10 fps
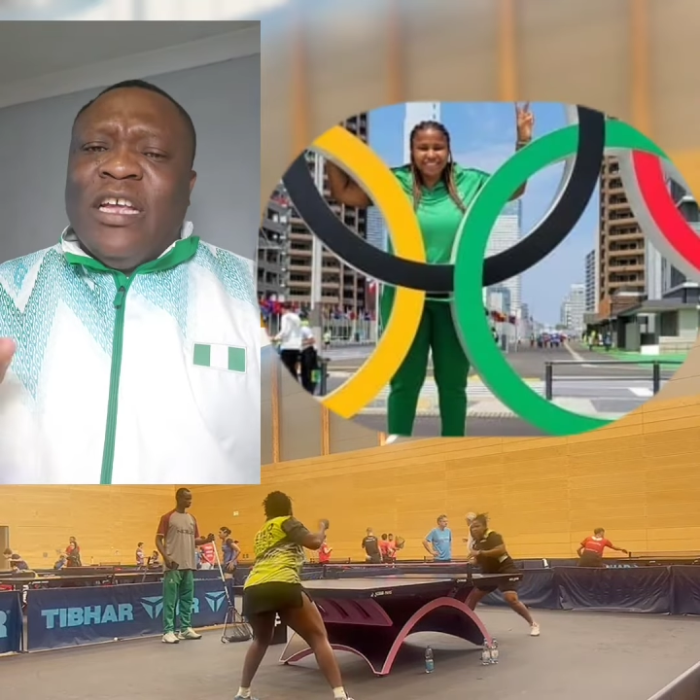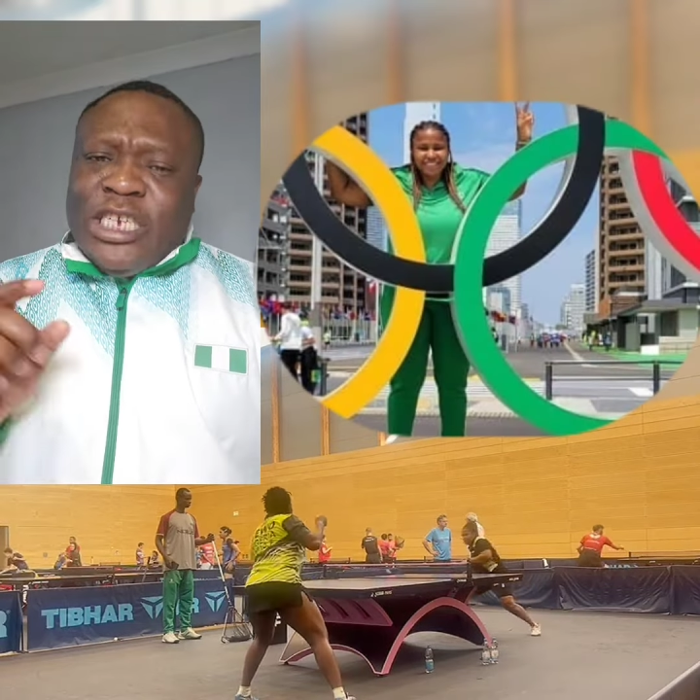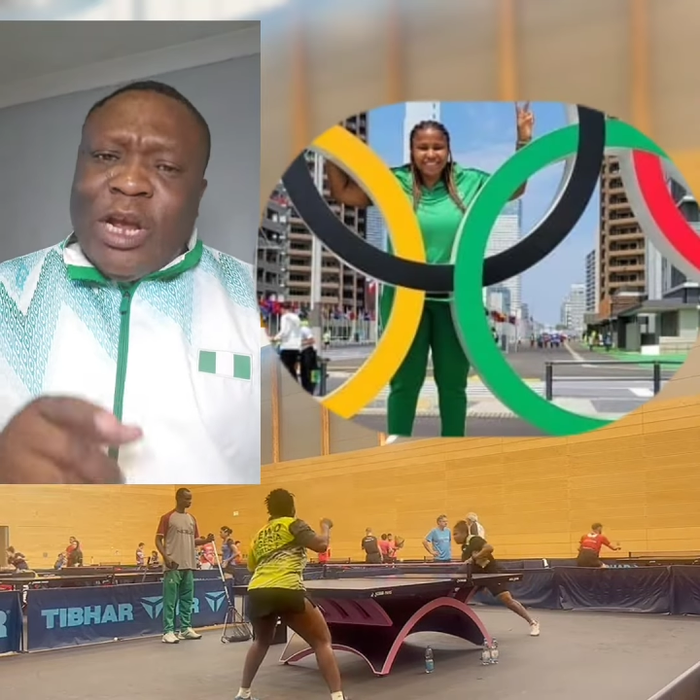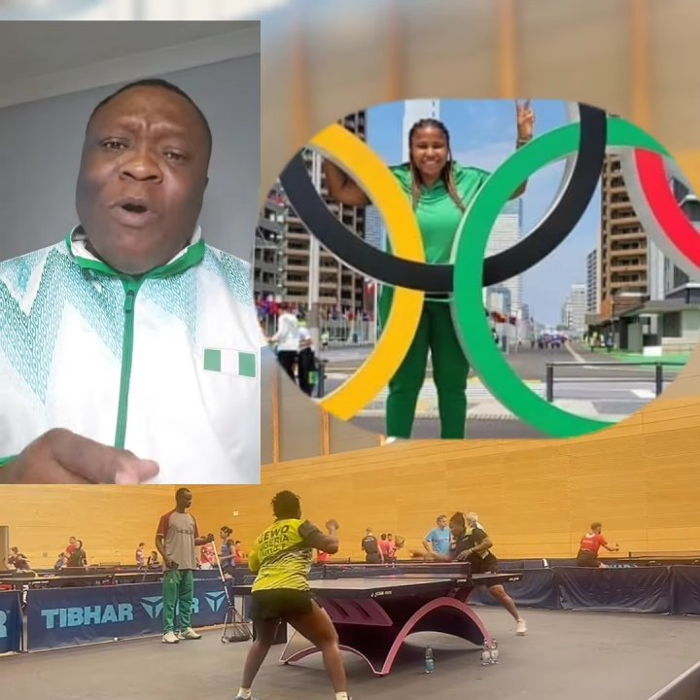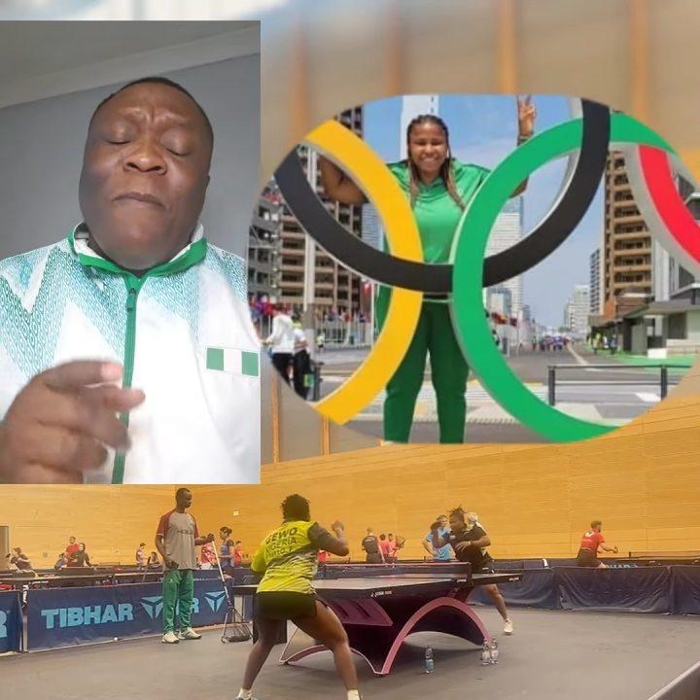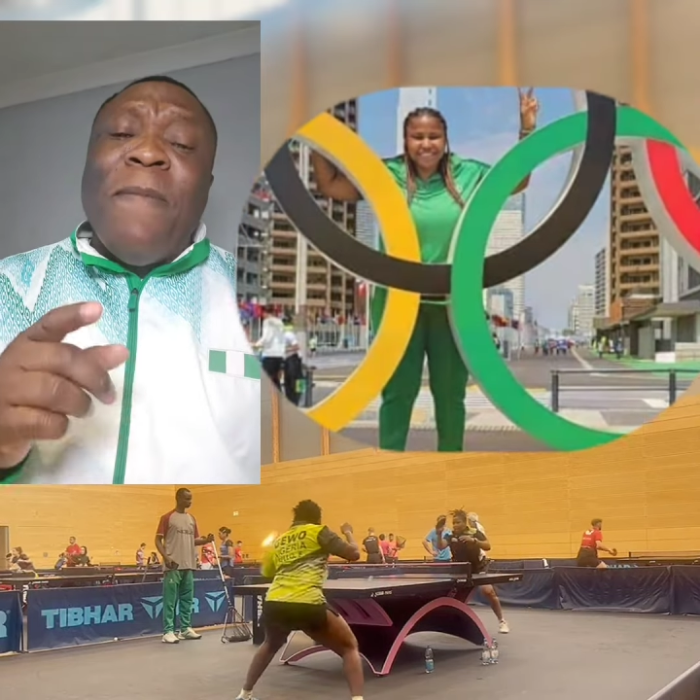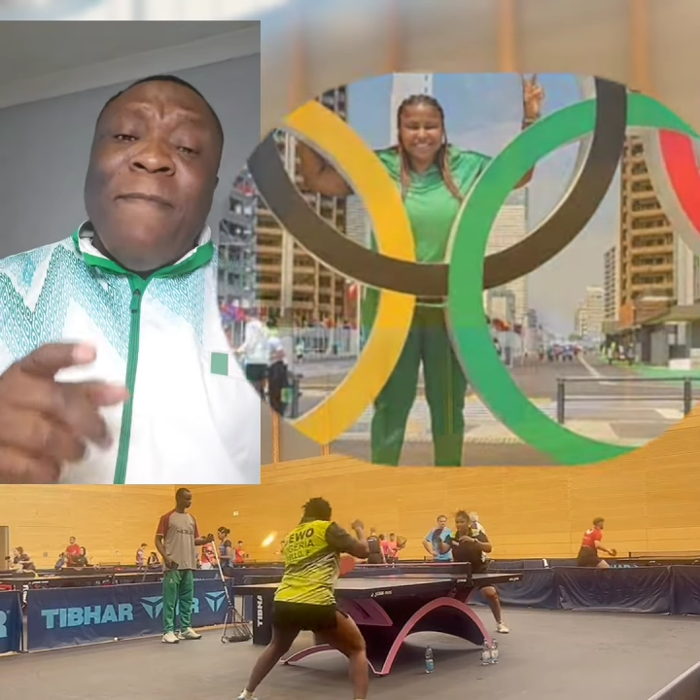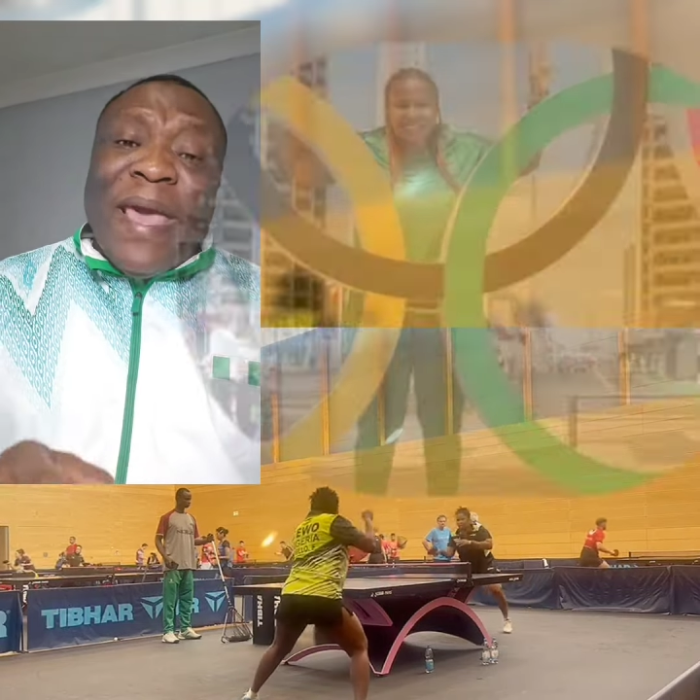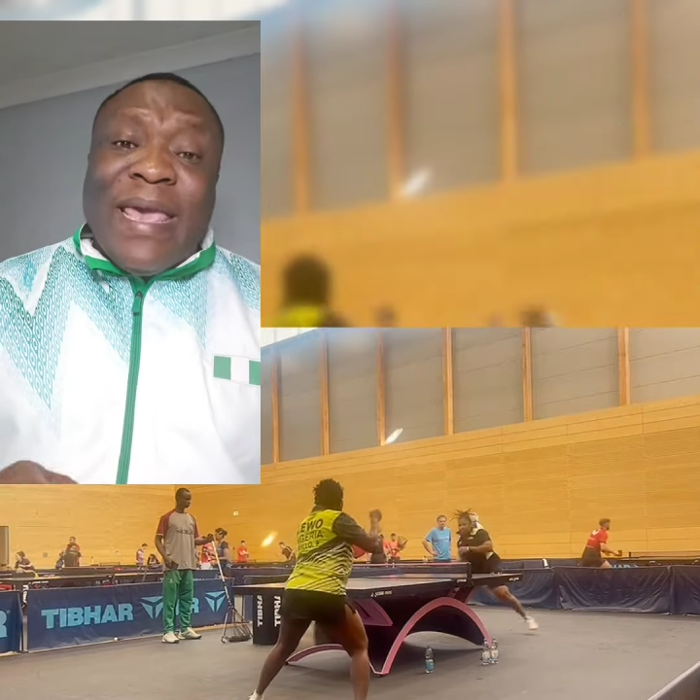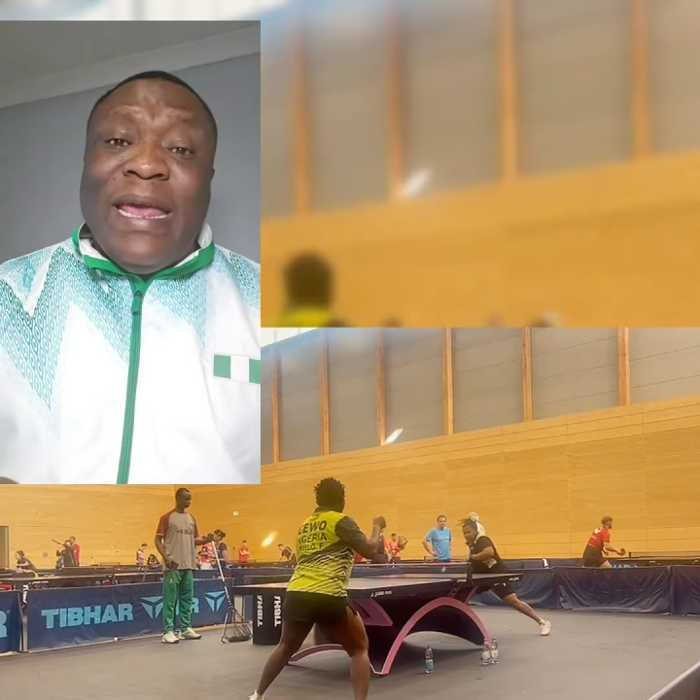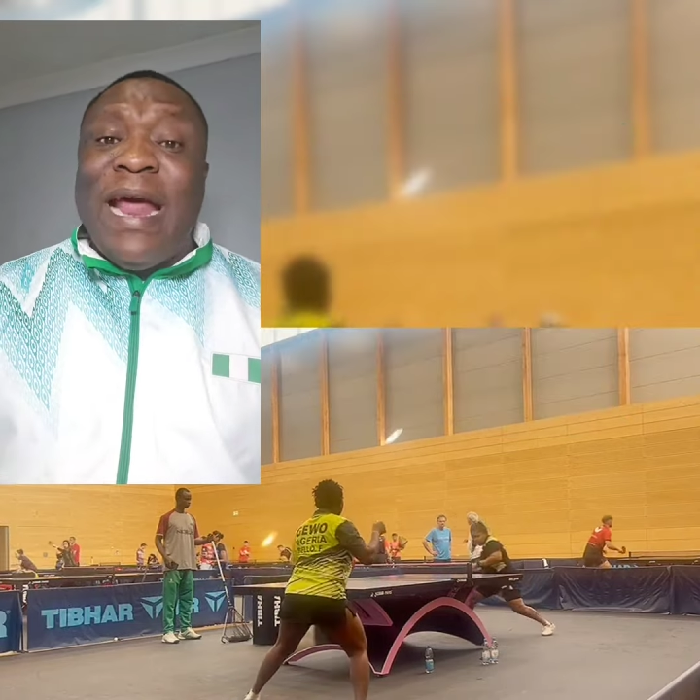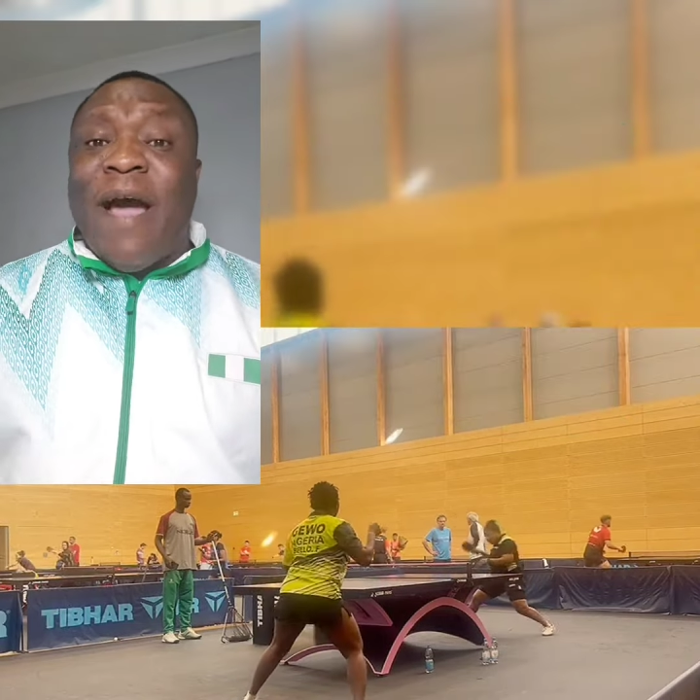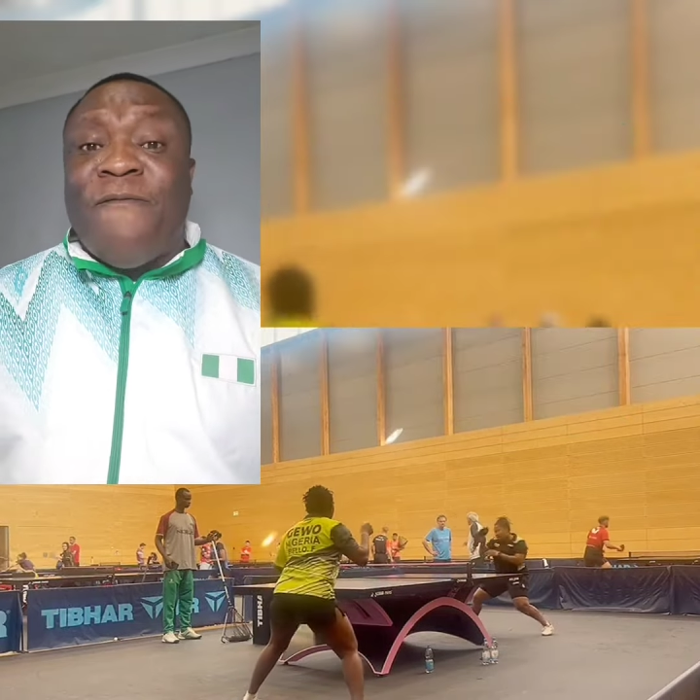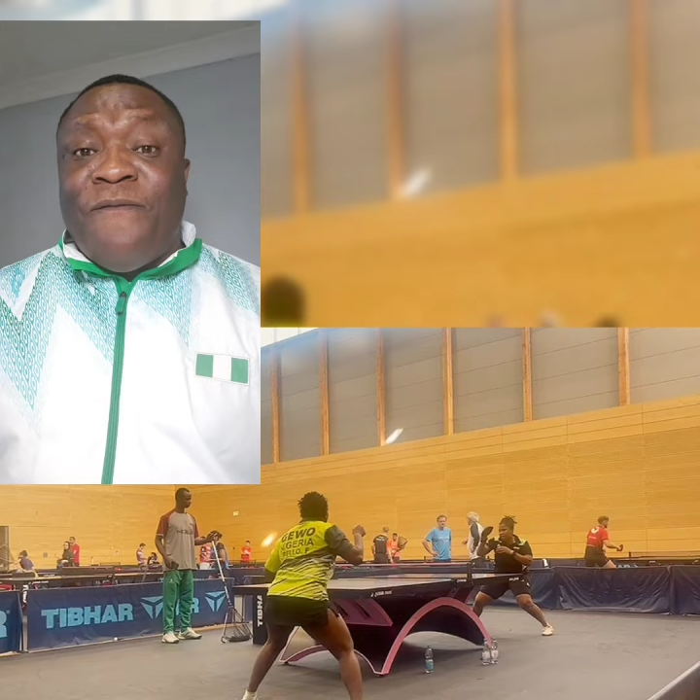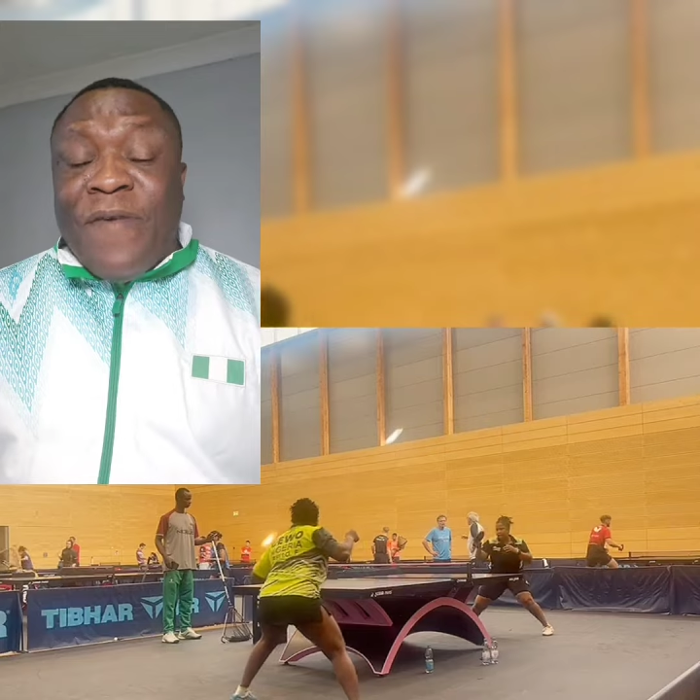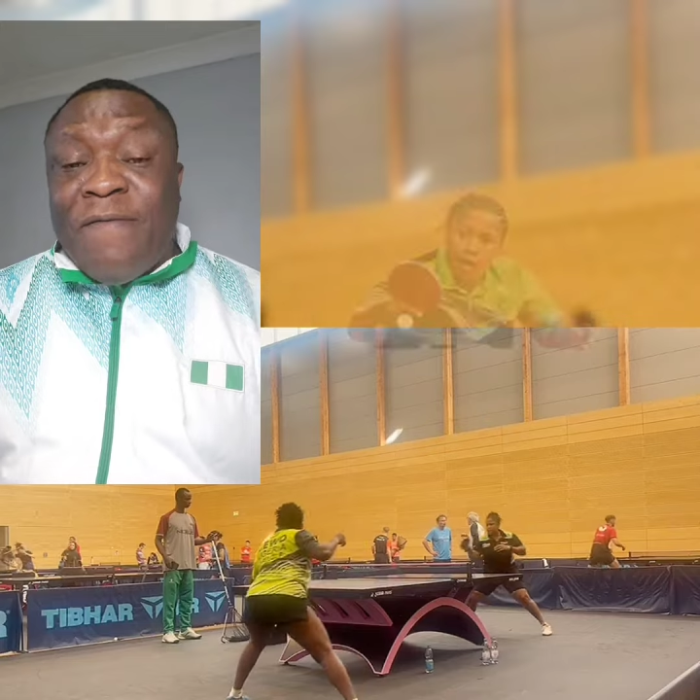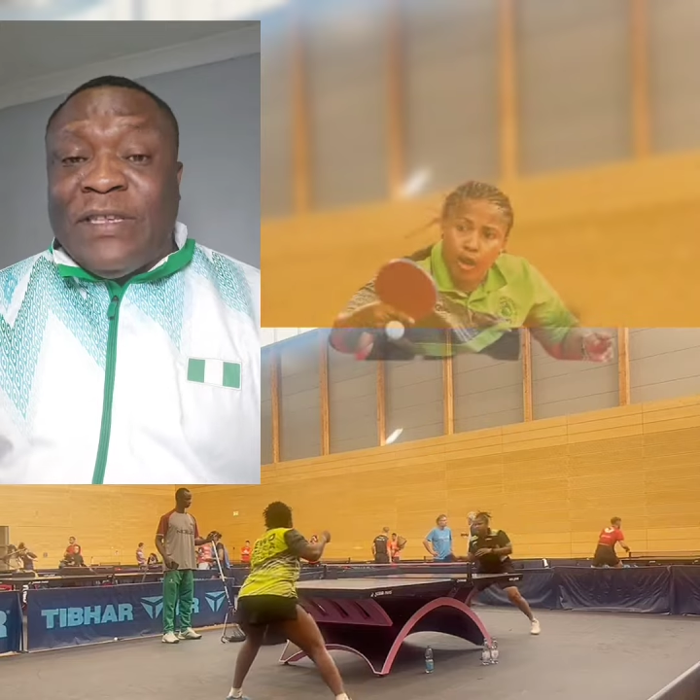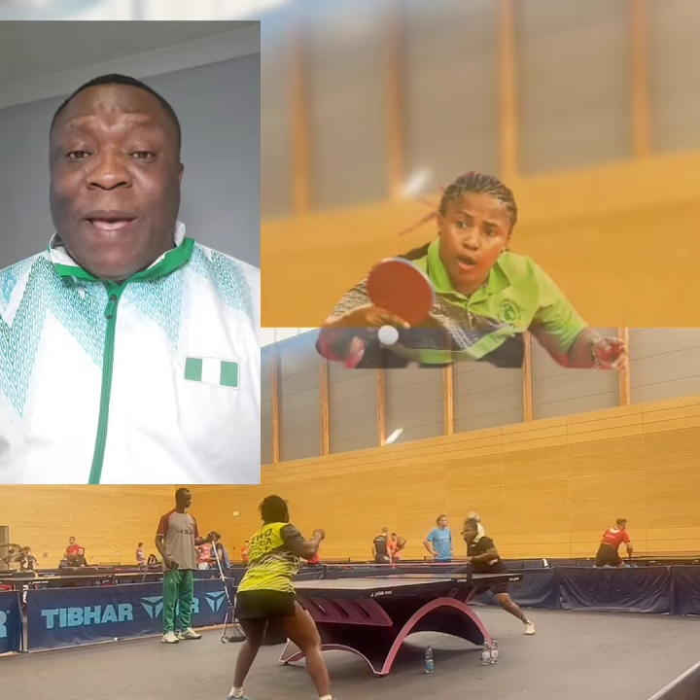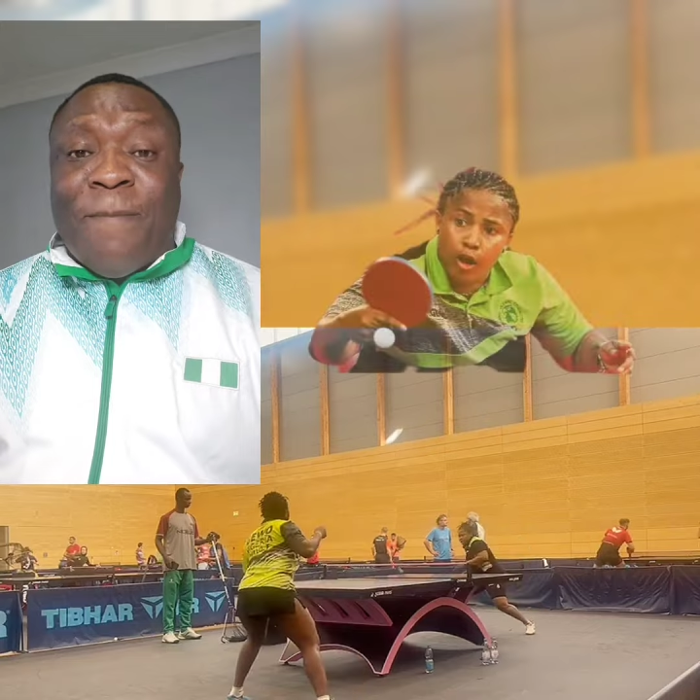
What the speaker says: She will be making her fifth